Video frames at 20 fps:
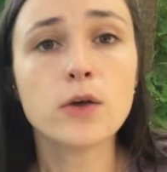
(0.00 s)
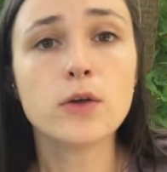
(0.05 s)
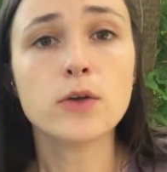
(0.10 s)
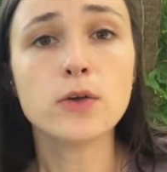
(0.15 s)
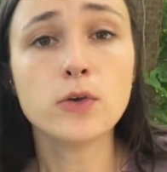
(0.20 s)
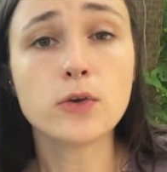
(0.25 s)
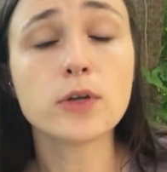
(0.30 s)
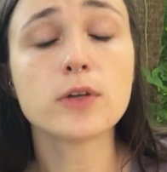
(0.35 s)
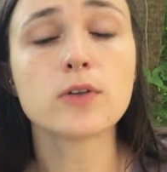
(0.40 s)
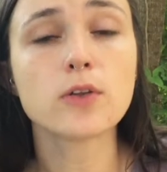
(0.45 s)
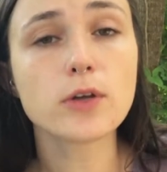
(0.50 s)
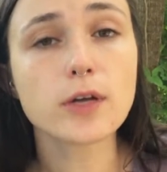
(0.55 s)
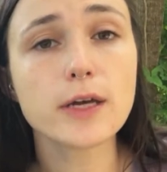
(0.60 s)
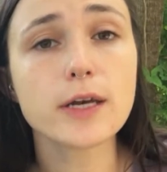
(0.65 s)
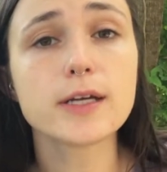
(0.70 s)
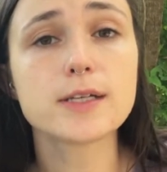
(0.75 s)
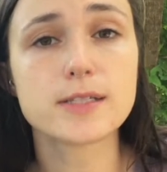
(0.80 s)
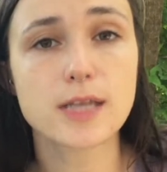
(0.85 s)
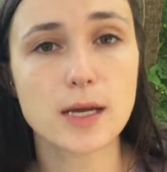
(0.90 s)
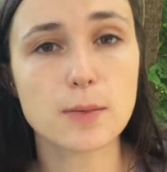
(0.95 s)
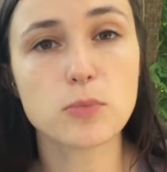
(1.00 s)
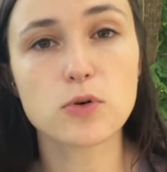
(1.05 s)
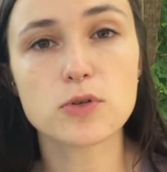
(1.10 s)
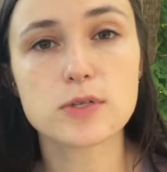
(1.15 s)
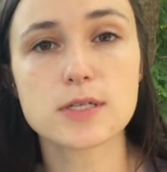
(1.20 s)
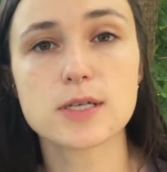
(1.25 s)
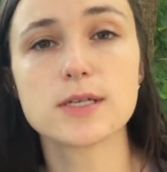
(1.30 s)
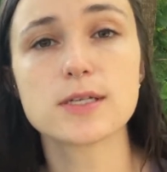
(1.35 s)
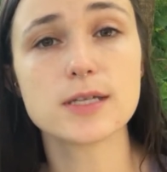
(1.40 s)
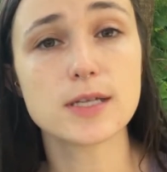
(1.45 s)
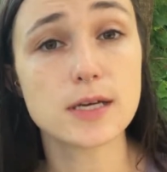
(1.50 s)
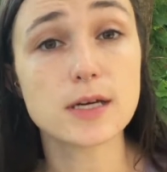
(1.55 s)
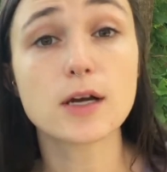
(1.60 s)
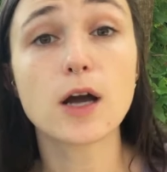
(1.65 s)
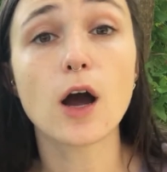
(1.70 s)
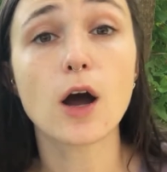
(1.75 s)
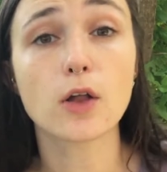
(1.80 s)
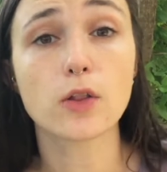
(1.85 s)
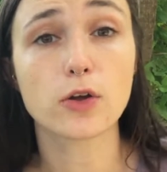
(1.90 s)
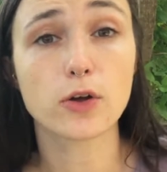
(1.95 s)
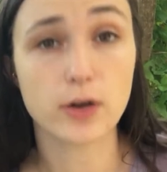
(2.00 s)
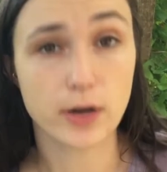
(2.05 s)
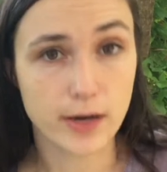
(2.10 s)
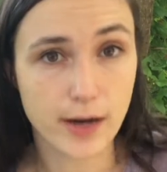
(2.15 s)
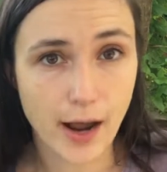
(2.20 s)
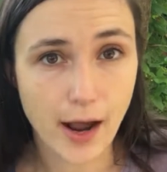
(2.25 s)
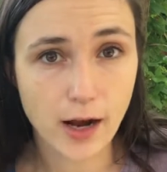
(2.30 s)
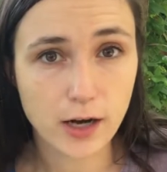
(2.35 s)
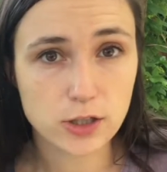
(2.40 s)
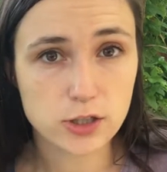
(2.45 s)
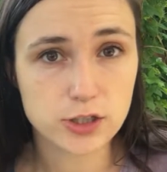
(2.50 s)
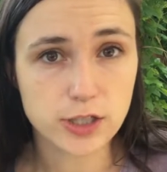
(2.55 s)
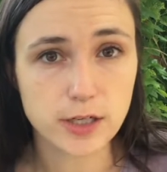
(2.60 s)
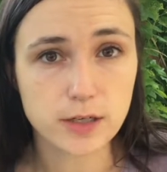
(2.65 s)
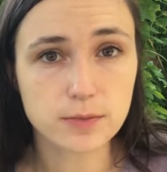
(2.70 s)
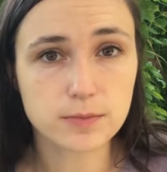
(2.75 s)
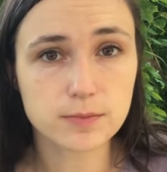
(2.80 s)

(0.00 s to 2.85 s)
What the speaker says: You can look at examples to see color in action.